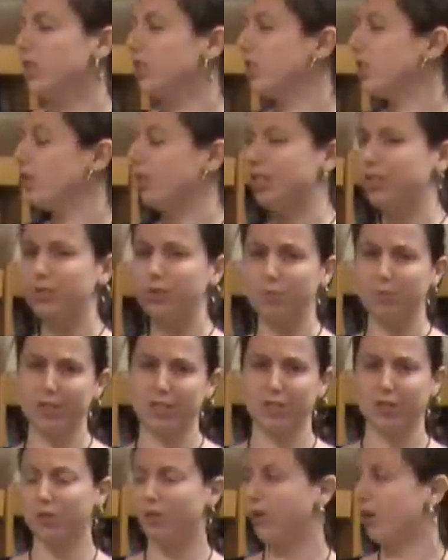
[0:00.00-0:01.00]
So this would be
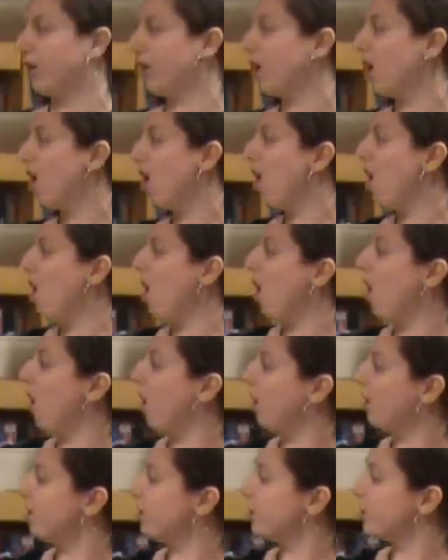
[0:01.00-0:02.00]
stored
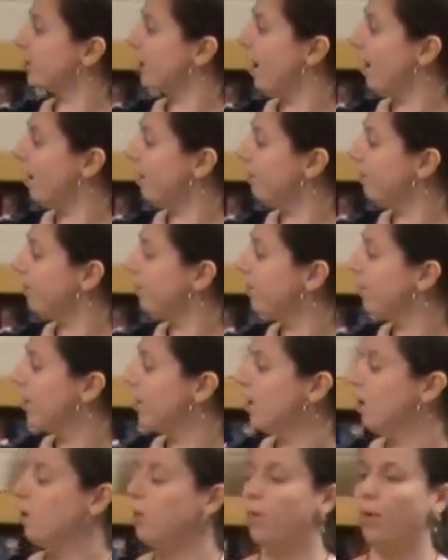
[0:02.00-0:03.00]
on the shelf
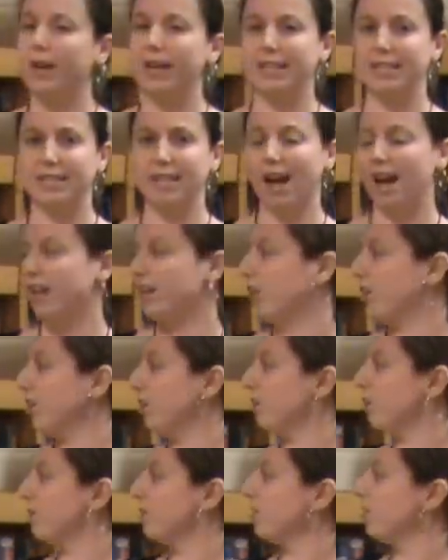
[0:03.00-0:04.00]
when it's not in
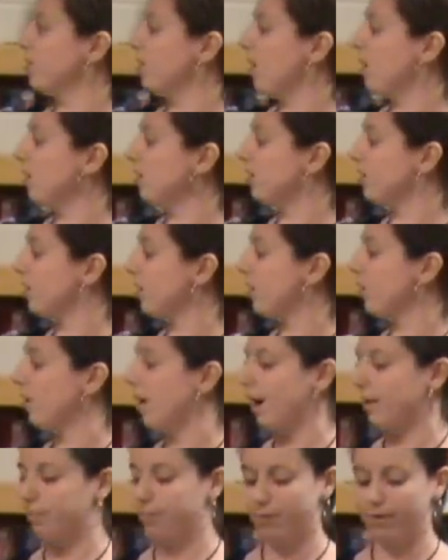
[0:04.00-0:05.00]
use. Also,
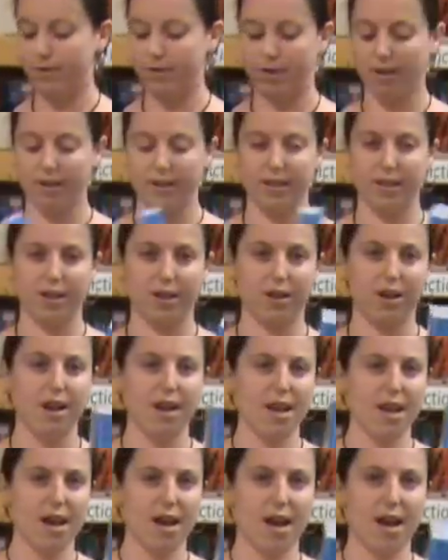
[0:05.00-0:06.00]
I put on here
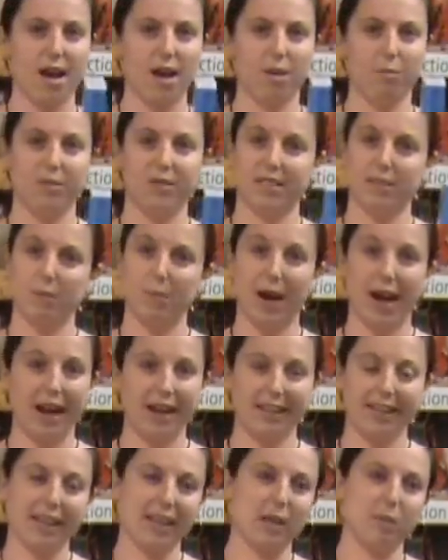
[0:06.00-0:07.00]
the
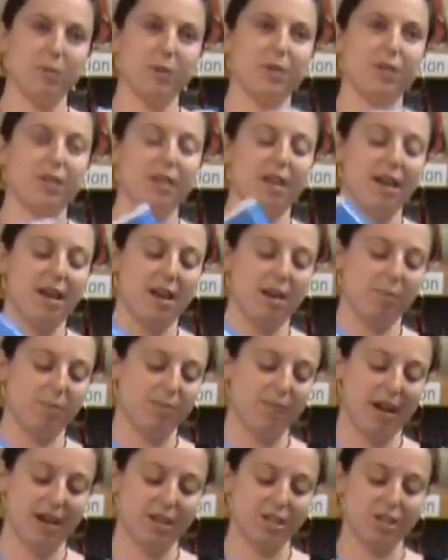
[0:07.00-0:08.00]
spine label.
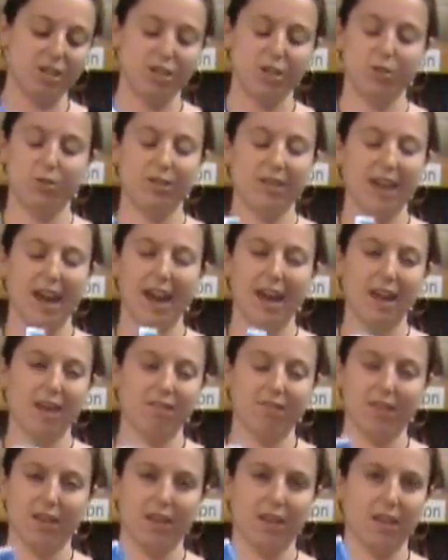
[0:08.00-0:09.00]
I just use
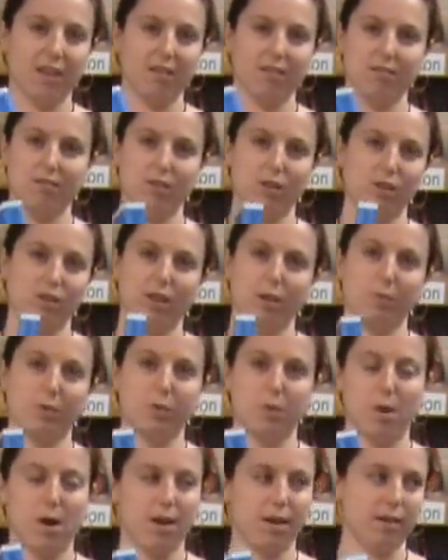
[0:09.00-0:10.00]
AV, Nook number
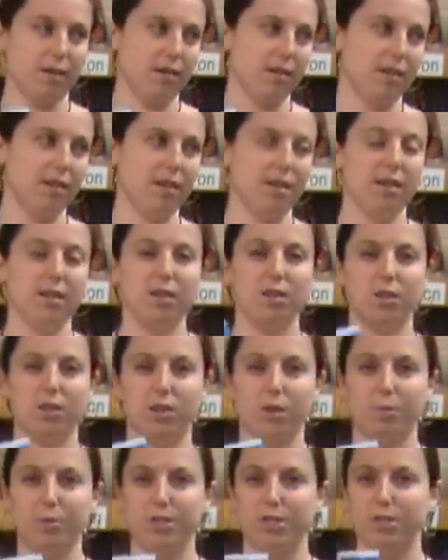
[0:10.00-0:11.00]
1, Nook
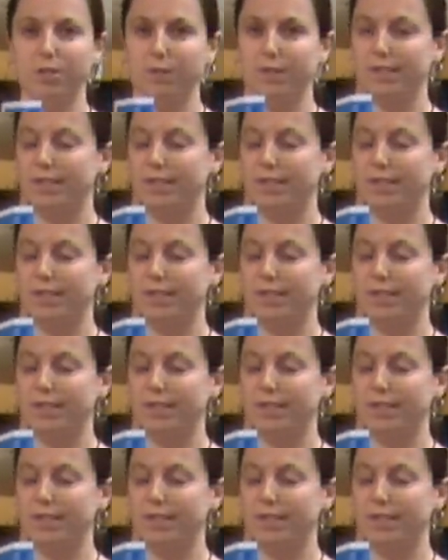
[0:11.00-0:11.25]
number 2,